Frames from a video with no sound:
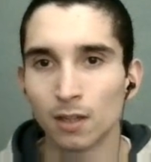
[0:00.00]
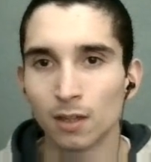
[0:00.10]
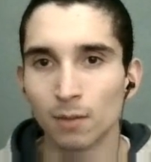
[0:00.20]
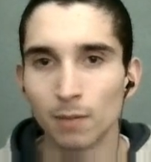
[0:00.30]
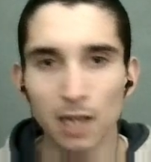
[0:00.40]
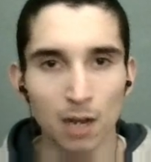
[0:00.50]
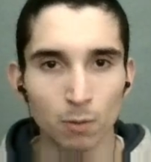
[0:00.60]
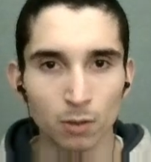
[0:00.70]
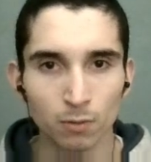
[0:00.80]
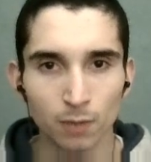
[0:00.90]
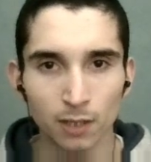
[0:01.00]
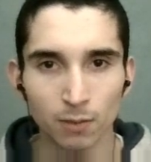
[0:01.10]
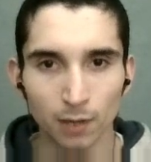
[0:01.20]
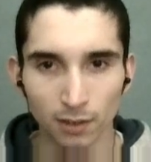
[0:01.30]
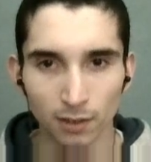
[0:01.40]
But yeah, I won't read the
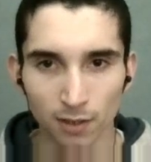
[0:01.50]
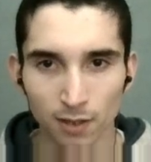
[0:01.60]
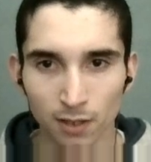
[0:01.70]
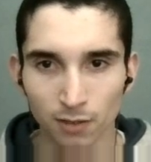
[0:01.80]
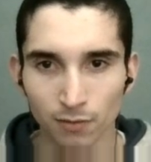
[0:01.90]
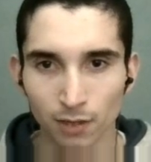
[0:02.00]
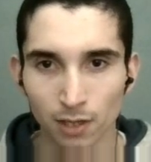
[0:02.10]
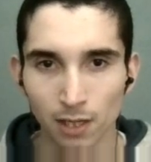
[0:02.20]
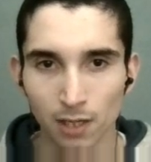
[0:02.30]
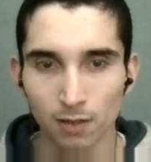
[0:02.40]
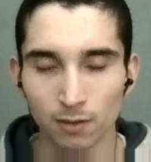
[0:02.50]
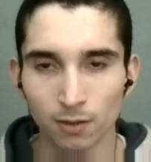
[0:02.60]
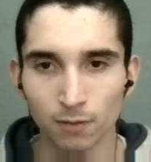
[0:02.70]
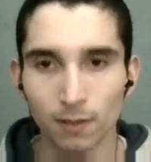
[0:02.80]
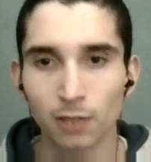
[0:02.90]
rest. I think it's fairly
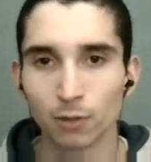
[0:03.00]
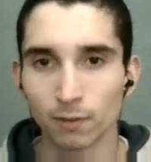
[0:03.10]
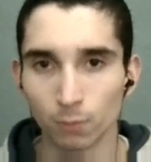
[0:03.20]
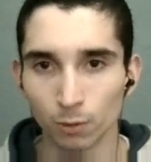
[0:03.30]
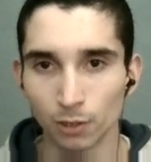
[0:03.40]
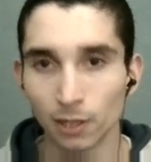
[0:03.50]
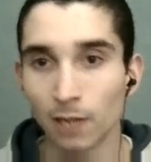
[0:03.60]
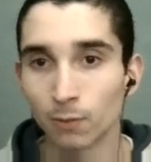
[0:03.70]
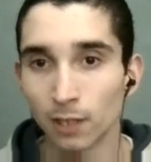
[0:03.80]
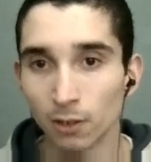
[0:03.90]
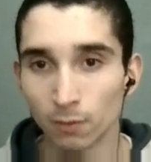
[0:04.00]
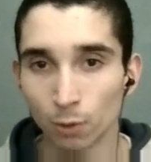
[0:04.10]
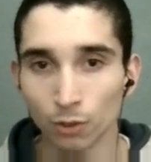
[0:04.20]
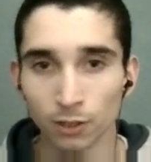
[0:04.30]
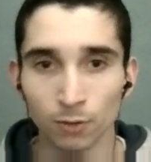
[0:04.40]
straightforward. You can read it, of
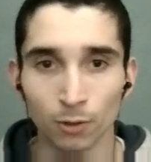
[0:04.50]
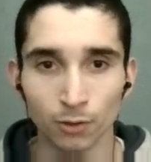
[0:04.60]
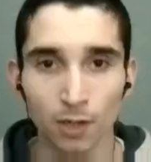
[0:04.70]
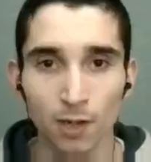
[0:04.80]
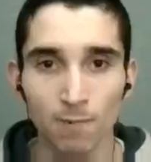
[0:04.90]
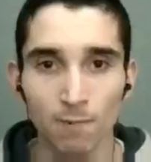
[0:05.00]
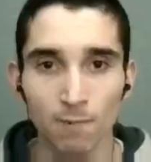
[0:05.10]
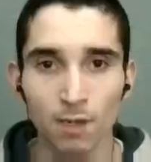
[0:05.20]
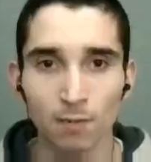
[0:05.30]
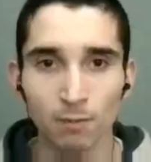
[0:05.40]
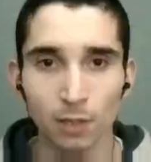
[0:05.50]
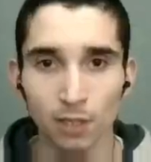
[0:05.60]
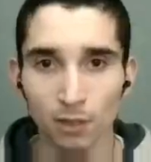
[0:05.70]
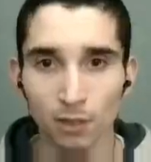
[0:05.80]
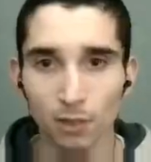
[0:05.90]
course, in your own time, but
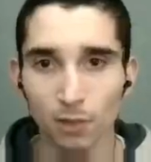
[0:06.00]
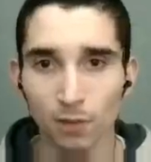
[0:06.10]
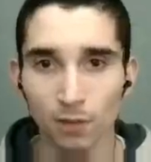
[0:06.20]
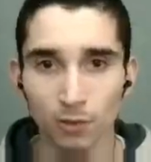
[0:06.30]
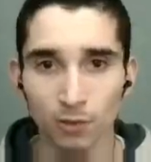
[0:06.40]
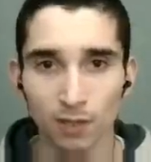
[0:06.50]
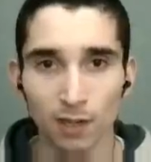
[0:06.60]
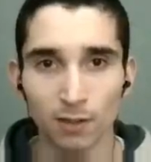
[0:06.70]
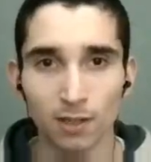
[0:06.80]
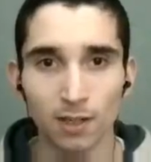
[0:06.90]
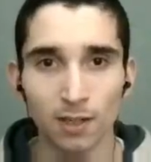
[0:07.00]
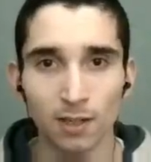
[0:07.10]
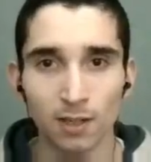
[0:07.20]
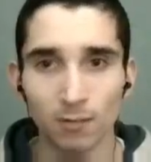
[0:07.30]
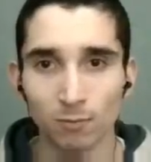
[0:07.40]
there's a lot of history there.
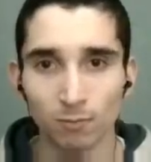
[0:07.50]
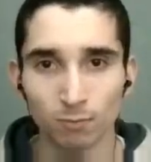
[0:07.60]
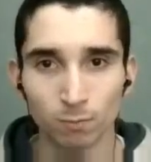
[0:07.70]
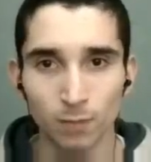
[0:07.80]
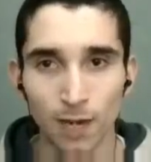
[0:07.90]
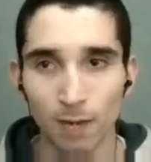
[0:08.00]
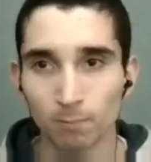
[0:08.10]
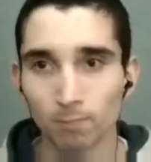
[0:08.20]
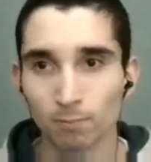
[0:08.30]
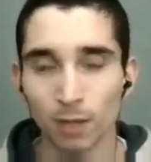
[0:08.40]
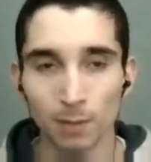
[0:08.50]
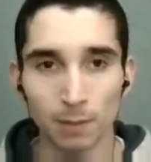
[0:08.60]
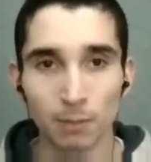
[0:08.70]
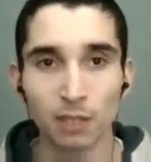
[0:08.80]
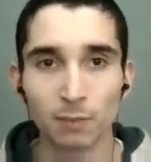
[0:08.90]
Yeah, blimey.
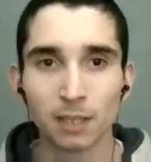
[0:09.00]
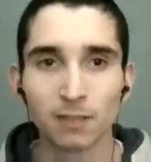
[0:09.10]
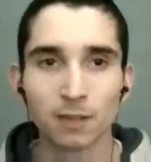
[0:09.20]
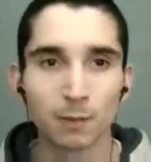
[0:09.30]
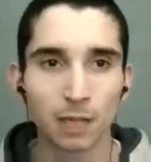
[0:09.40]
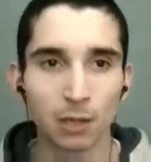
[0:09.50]
But it's being developed now.